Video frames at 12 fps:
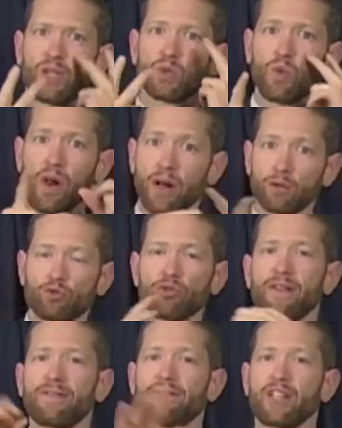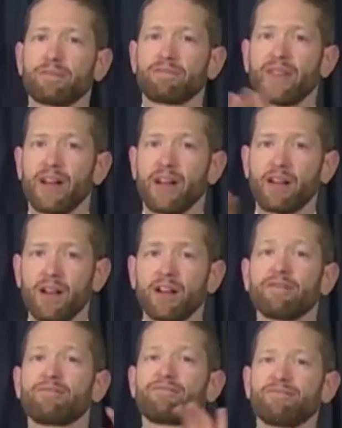is the strong connection between
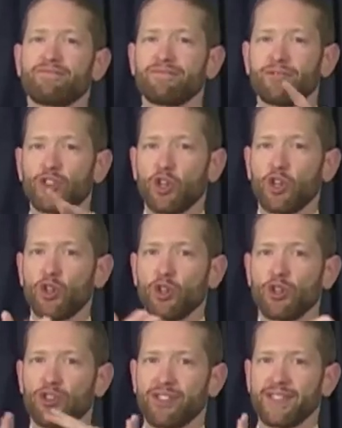visual language and